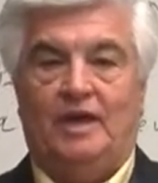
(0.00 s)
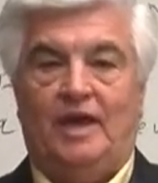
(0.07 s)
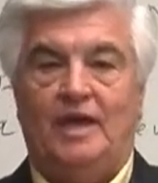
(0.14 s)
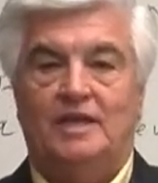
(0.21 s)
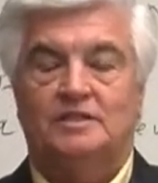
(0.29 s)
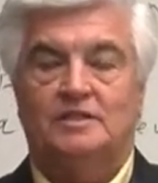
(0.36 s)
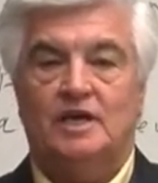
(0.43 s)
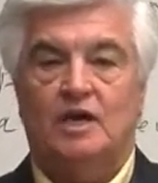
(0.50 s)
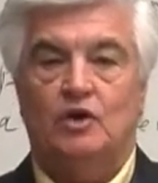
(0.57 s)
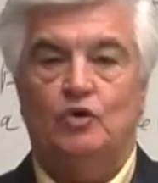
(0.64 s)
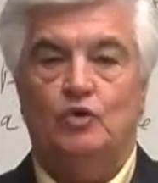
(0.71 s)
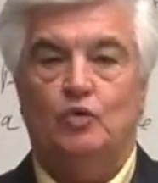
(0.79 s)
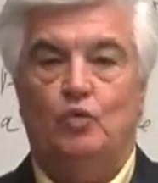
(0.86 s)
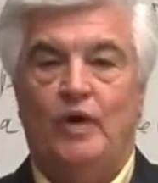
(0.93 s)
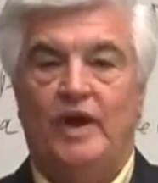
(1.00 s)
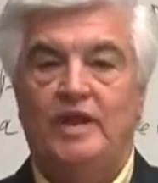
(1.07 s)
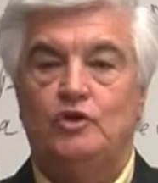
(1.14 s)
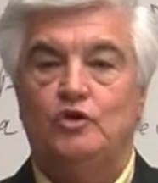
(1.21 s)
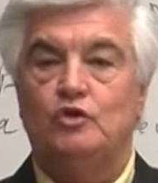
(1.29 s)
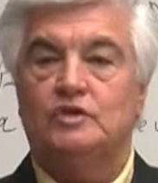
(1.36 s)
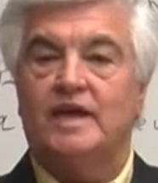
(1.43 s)
And so when
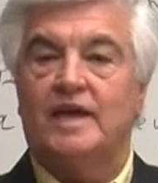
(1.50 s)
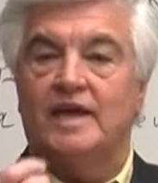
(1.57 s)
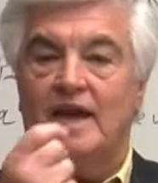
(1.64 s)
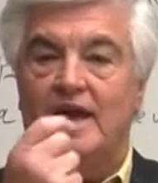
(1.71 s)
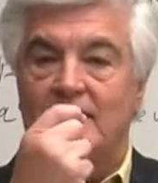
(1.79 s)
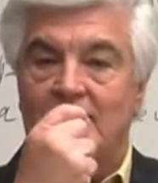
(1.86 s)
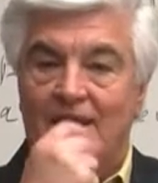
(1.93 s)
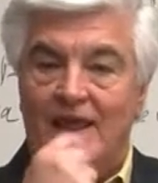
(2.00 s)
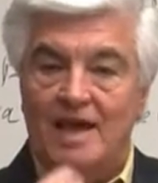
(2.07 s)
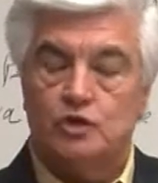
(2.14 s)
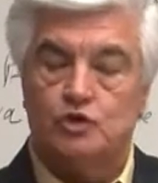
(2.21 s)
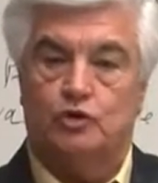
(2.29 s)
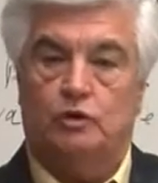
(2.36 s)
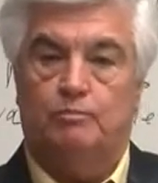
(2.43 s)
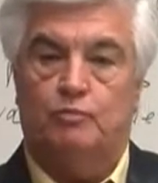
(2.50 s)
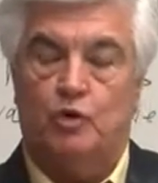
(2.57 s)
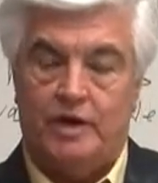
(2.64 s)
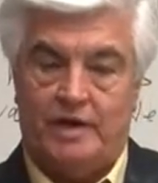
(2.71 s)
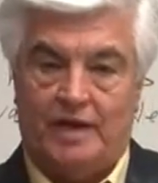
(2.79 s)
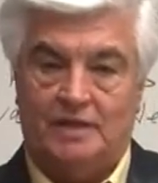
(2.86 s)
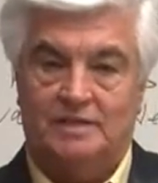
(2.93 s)
you take a natural
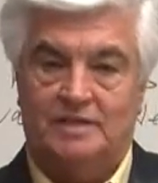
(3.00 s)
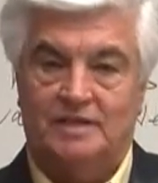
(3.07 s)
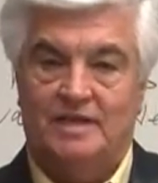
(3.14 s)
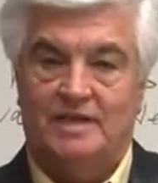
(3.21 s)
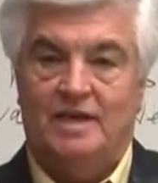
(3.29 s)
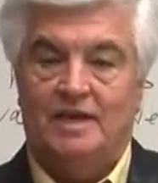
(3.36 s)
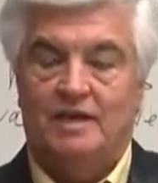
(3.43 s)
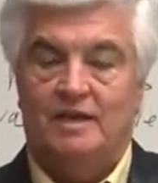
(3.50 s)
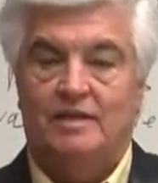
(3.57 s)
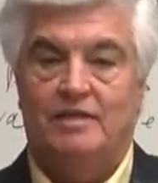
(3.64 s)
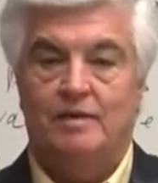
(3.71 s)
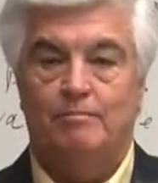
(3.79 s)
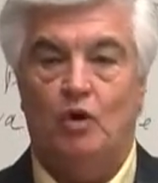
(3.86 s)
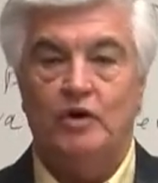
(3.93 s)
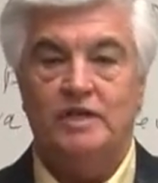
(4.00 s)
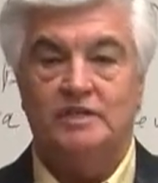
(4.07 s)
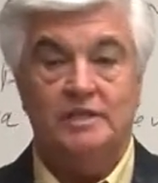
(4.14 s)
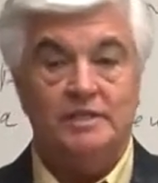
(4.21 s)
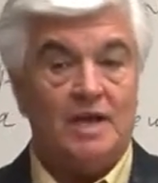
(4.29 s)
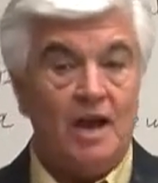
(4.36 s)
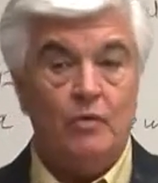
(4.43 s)
product, the body
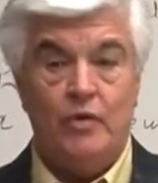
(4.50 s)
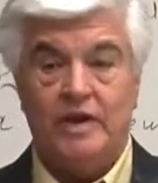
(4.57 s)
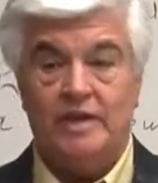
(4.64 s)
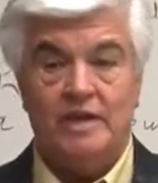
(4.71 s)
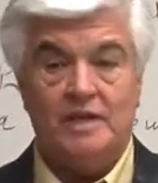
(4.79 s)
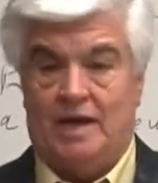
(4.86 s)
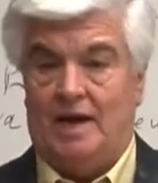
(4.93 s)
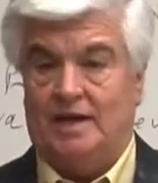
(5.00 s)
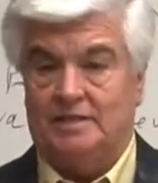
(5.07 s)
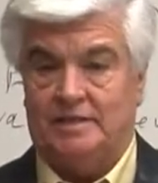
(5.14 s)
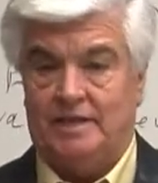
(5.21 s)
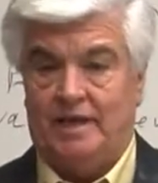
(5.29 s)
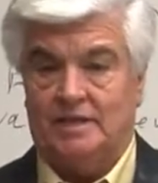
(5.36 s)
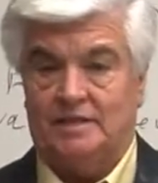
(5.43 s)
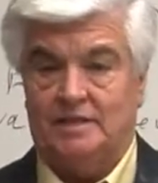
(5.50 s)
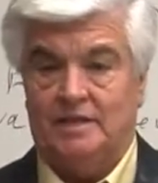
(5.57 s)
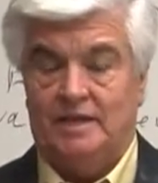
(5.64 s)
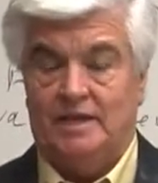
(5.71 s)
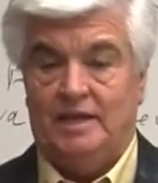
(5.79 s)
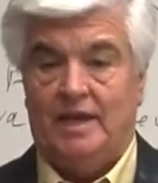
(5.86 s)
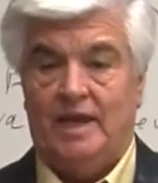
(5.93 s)
says, I recognize that.
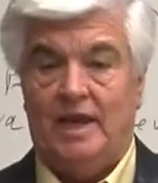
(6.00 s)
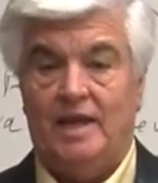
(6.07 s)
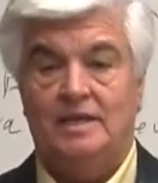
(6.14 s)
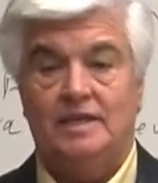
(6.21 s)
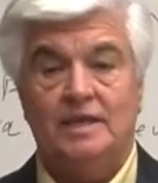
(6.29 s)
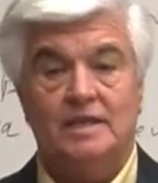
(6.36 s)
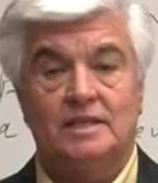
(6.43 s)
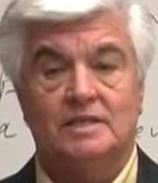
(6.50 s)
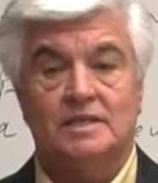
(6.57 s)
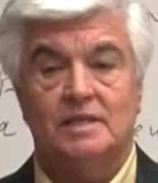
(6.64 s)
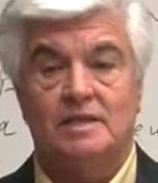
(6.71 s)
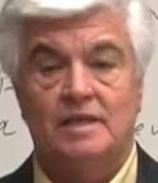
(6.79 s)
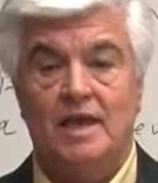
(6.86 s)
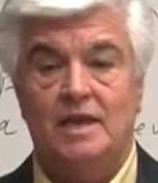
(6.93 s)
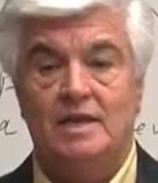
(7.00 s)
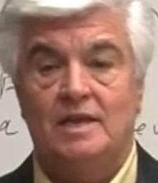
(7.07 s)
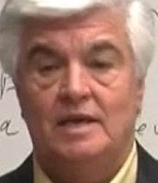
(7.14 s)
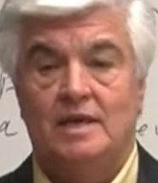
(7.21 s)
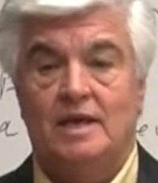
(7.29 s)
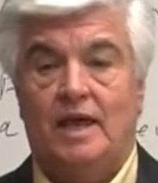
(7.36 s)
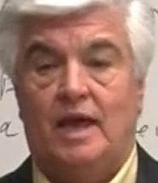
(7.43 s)
And it
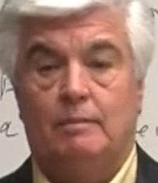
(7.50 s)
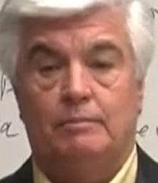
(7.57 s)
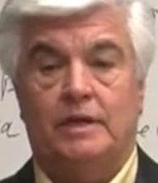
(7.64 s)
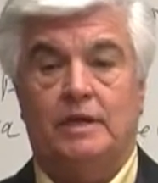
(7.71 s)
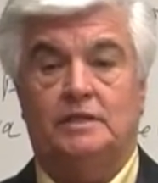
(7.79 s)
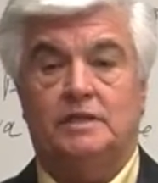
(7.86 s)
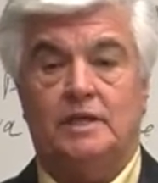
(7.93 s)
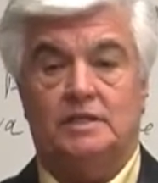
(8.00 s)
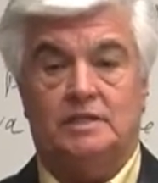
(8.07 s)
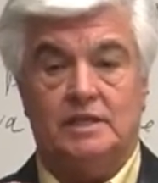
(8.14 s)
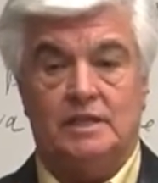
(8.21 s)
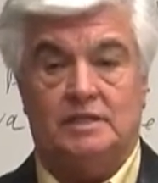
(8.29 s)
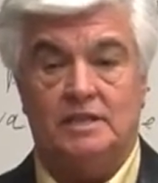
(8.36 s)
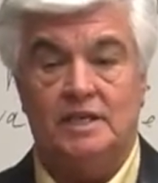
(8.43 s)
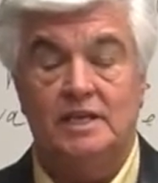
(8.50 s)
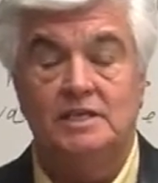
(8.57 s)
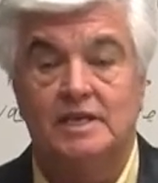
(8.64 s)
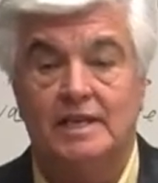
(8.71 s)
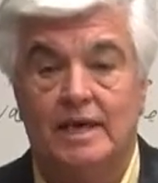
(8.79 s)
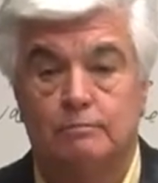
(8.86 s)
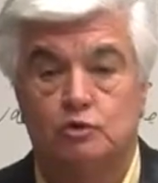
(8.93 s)
then, it's
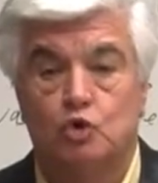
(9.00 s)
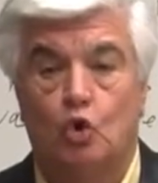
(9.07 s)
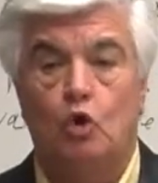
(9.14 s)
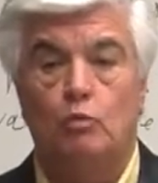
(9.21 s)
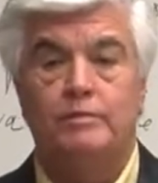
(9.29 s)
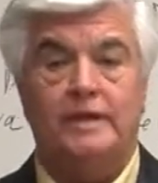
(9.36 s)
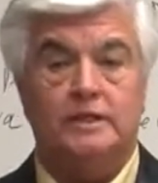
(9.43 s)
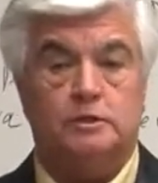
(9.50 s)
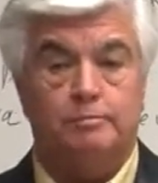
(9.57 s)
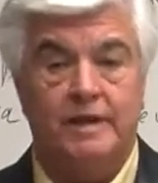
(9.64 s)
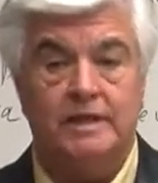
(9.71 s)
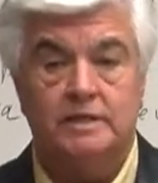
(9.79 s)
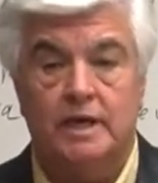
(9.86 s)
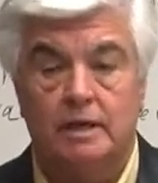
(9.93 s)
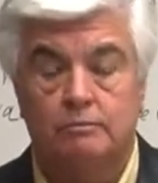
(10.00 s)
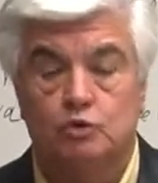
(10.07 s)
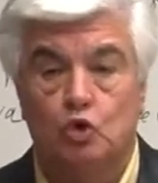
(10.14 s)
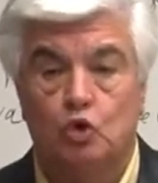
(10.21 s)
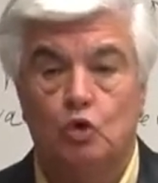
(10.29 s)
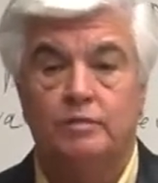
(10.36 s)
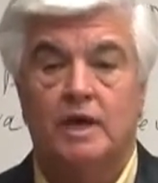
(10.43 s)
easily absorbed, it's better
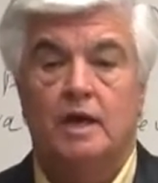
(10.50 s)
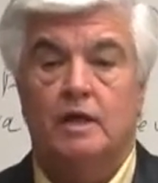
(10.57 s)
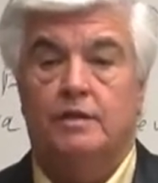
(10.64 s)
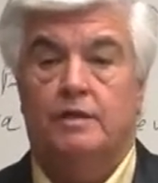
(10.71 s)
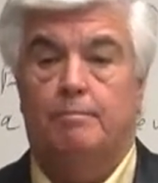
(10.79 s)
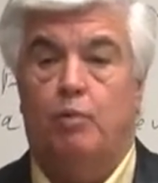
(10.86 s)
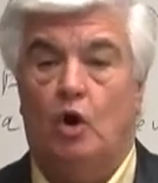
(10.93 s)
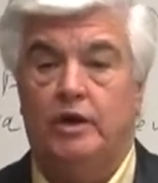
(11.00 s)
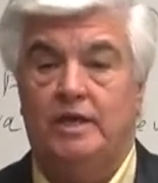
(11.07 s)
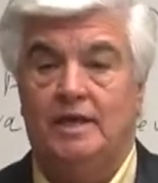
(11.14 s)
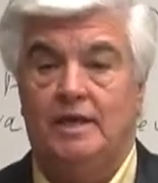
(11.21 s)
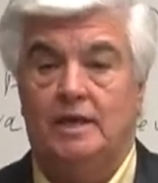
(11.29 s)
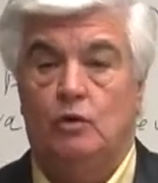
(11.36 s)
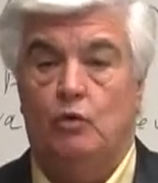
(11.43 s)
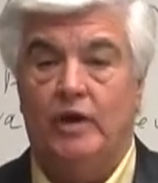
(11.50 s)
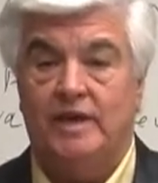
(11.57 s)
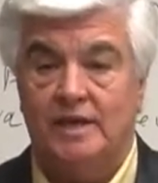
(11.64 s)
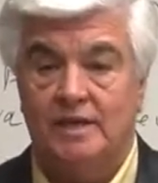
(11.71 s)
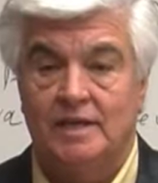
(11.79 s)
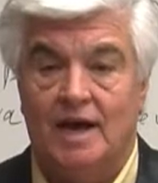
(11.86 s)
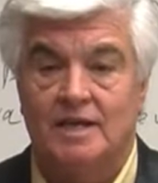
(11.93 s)
absorbed. The body
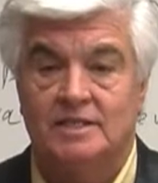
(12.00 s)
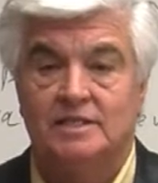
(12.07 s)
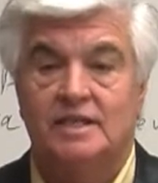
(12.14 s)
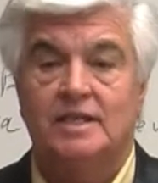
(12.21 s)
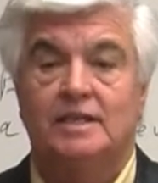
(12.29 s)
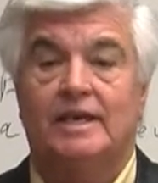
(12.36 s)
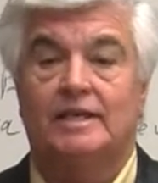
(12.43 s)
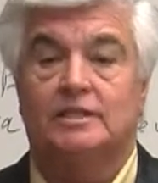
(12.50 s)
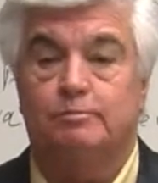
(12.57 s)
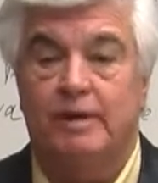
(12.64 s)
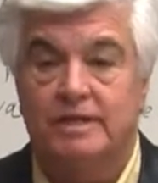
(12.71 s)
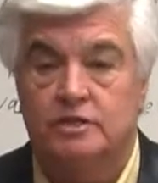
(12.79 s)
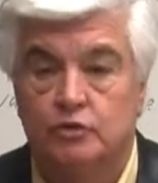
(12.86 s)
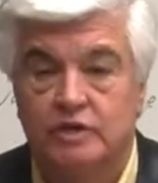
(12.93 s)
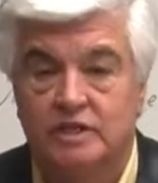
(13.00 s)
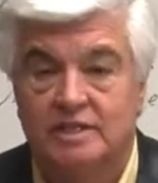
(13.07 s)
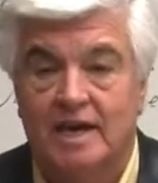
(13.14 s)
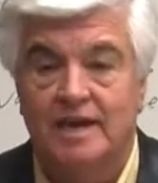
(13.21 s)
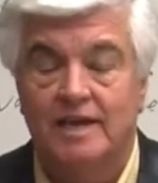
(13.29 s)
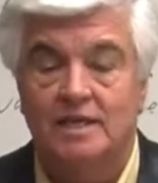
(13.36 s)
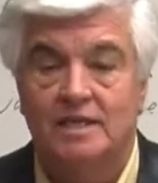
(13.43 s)
recognizes it, it's better
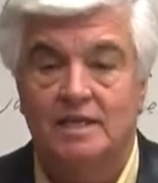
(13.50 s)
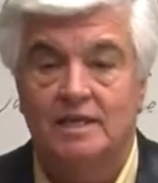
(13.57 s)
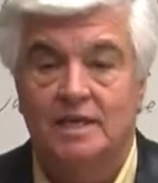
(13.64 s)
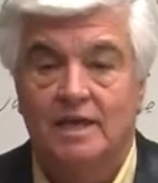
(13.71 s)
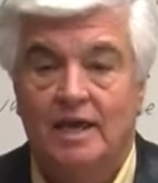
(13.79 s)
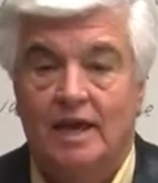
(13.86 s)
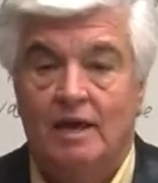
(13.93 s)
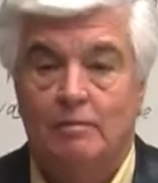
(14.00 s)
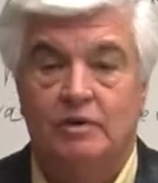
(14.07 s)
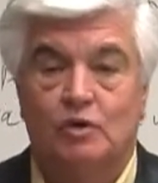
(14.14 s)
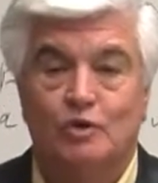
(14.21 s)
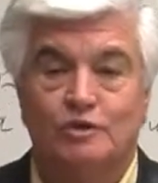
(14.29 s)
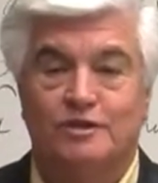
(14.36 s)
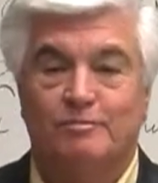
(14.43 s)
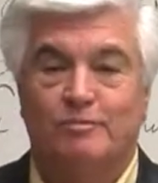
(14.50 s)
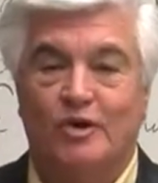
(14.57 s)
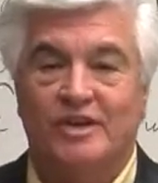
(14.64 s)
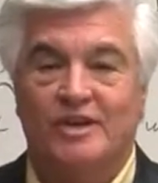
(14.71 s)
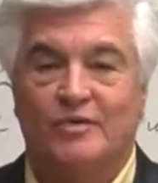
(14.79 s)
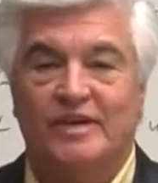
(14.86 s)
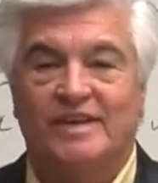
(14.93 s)
retained. And because the
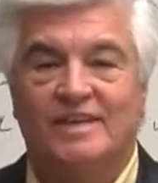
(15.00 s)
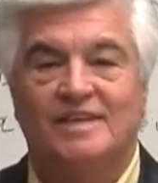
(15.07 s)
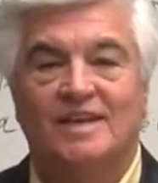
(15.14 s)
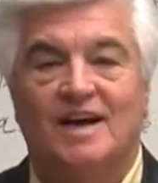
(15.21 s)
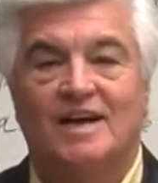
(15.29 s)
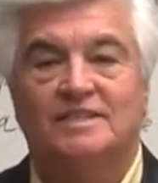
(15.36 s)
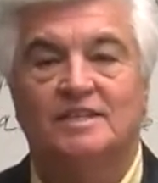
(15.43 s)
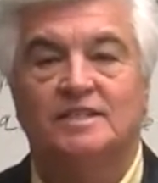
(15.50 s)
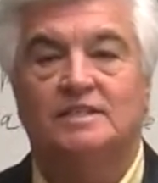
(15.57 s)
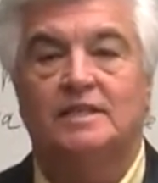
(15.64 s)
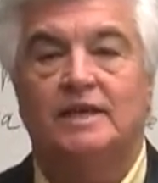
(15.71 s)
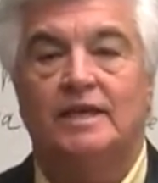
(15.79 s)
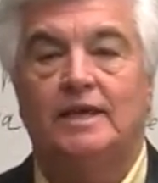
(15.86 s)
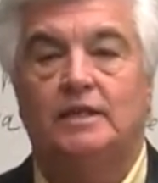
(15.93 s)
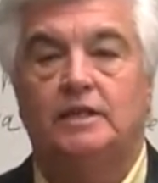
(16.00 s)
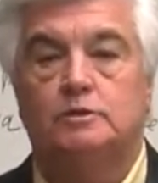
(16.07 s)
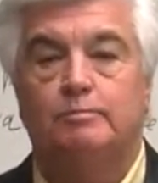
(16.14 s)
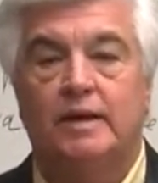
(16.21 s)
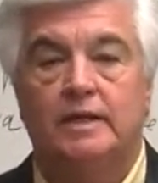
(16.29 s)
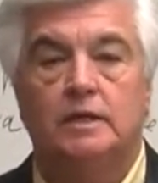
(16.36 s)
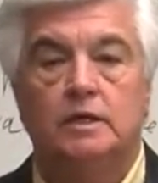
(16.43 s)
body recognizes it, it is
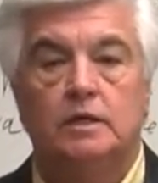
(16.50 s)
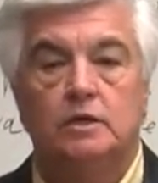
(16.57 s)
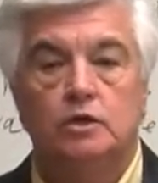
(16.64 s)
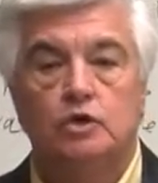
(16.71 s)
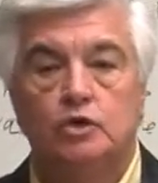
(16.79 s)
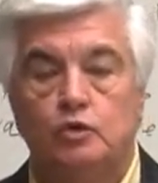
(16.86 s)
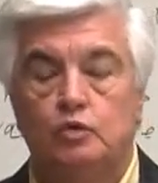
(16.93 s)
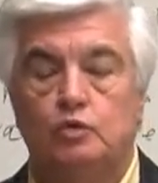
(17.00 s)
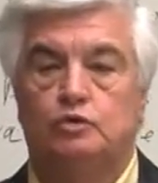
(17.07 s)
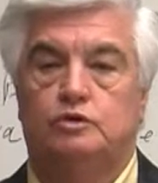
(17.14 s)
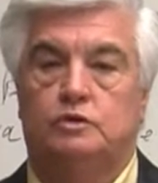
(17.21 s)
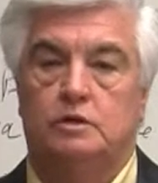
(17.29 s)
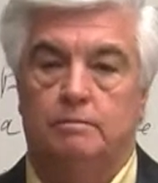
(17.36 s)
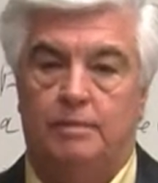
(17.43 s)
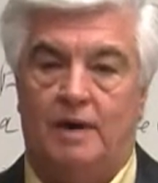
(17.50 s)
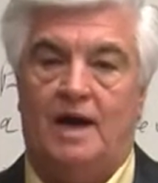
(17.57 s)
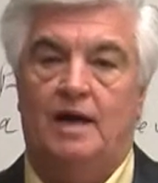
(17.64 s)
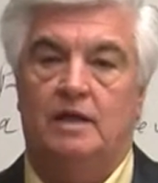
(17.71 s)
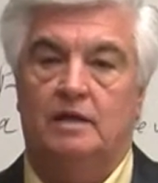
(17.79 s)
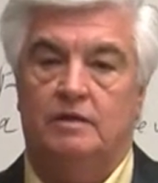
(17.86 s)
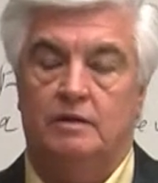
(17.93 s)
better used
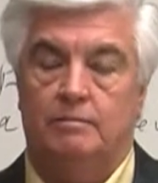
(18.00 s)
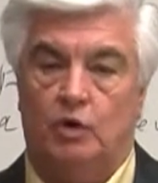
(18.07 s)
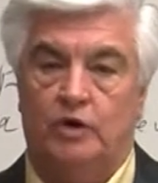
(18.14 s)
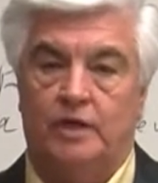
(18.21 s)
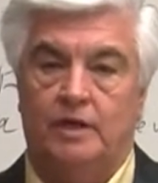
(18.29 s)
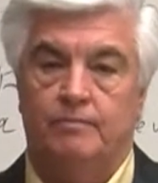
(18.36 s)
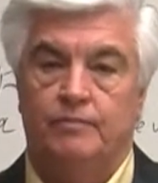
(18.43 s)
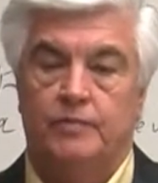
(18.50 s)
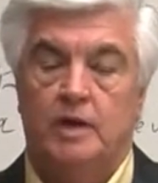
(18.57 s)
by the body.